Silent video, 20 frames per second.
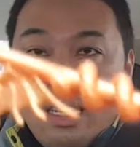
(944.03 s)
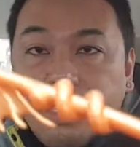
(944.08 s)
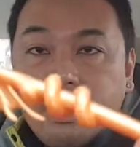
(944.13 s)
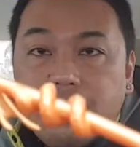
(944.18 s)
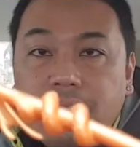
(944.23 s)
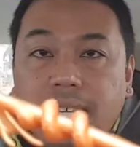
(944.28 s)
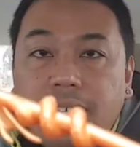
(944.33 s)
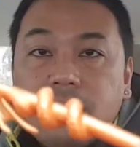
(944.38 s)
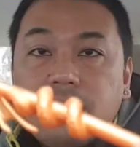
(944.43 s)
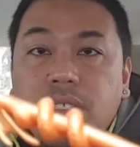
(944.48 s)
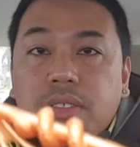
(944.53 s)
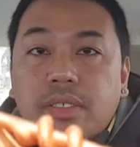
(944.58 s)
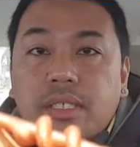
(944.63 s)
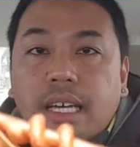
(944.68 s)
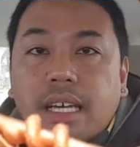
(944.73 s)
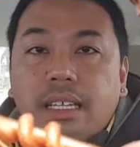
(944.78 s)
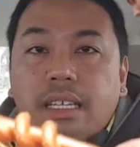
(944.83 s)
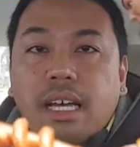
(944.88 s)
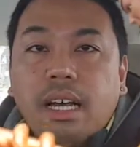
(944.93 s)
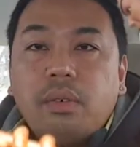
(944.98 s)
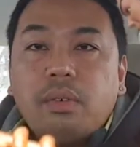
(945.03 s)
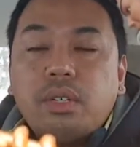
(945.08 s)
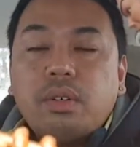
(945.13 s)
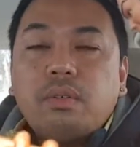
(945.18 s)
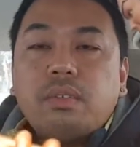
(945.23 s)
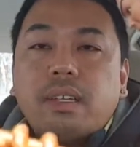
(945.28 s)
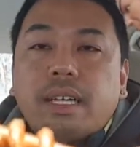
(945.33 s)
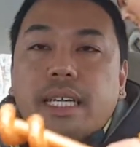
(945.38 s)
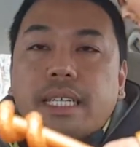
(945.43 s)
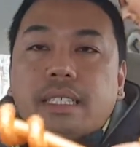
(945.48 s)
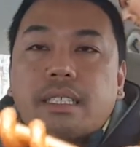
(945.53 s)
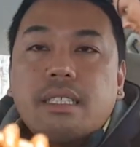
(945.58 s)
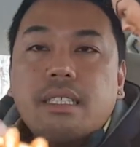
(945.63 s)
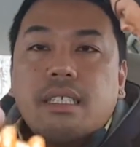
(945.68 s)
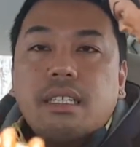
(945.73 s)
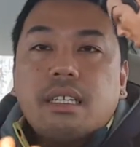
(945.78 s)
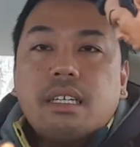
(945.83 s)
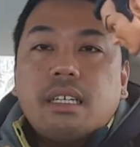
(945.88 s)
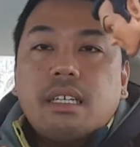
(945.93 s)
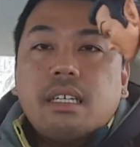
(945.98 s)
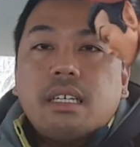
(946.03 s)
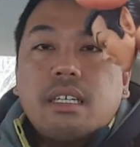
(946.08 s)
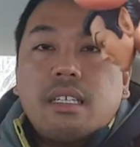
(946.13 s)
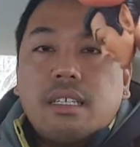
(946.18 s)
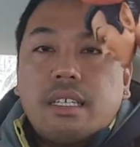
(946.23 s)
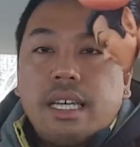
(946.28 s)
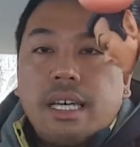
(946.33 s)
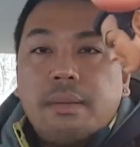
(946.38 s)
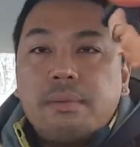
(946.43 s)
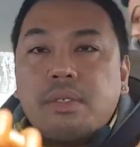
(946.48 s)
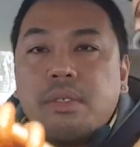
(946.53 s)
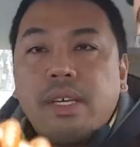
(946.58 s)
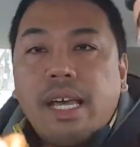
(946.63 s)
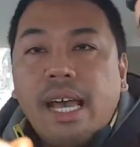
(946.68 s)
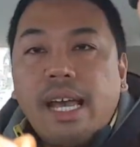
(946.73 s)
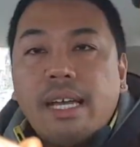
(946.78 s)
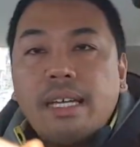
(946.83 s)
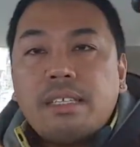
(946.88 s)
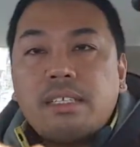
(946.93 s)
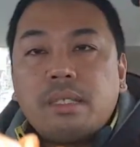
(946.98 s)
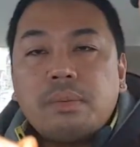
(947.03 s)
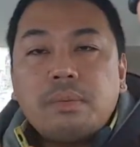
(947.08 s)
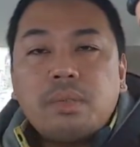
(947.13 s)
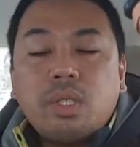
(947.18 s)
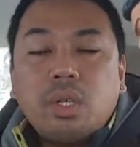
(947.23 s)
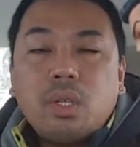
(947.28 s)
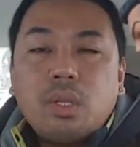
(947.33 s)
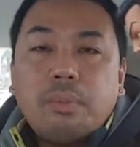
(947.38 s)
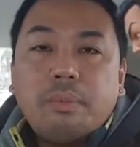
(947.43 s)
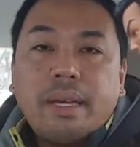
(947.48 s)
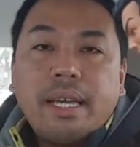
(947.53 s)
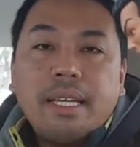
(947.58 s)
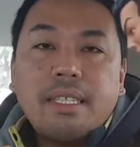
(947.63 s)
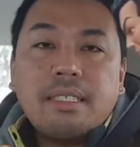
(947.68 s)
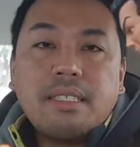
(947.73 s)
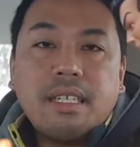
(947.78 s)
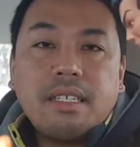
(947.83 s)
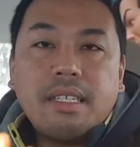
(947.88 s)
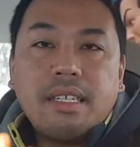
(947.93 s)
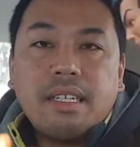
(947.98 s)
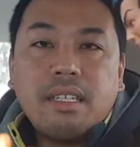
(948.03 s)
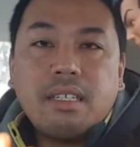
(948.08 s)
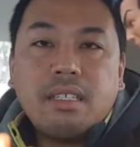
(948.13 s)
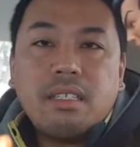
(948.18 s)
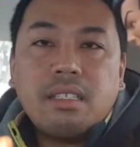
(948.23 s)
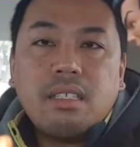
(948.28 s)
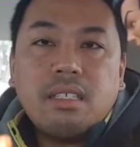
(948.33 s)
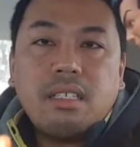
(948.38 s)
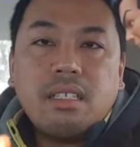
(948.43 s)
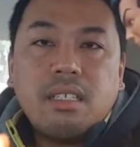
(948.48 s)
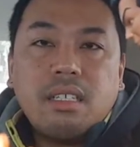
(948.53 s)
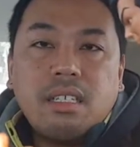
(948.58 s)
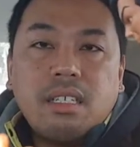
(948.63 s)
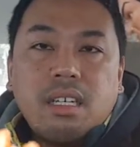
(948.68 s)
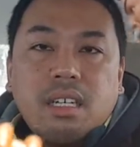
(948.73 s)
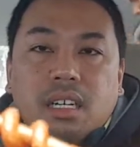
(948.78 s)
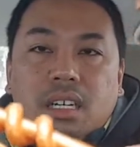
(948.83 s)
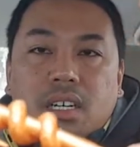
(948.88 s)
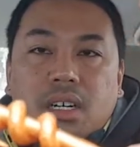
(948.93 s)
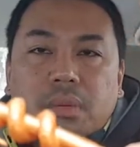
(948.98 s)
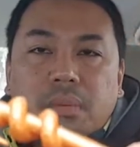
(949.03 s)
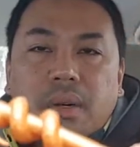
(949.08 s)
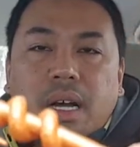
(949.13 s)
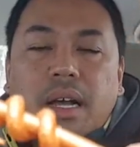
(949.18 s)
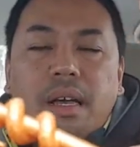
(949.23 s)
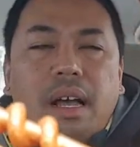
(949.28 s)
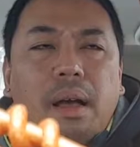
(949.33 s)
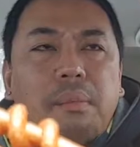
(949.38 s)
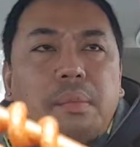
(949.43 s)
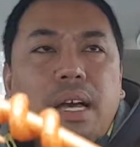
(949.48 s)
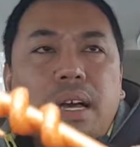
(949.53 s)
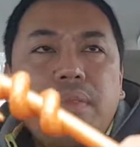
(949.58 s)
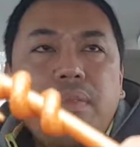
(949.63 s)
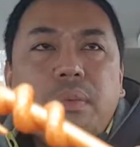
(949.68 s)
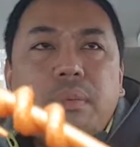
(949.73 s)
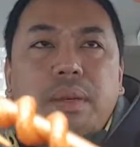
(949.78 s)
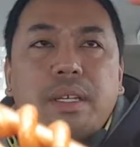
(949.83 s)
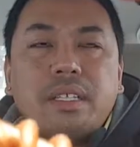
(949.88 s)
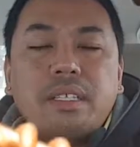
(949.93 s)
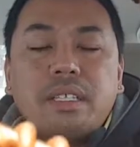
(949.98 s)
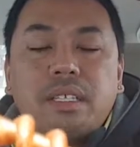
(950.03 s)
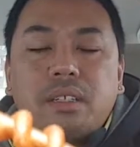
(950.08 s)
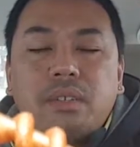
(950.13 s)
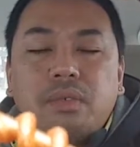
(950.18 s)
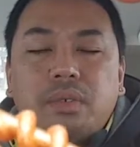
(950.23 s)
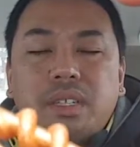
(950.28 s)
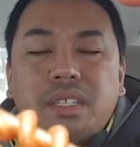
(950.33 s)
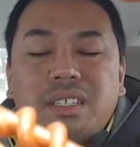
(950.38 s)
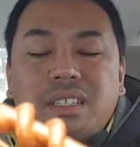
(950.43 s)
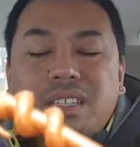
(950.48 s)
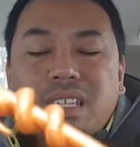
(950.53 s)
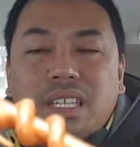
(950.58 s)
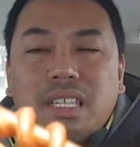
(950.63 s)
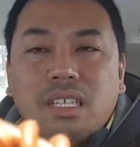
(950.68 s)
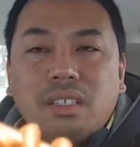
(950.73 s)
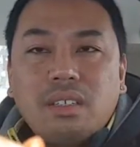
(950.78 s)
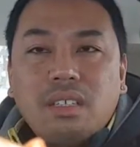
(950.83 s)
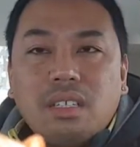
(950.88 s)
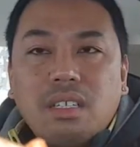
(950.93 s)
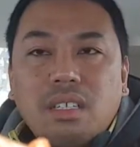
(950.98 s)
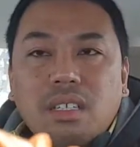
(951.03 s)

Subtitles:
accessory. I would have liked them to add some gold paint on there. I'm not familiar with like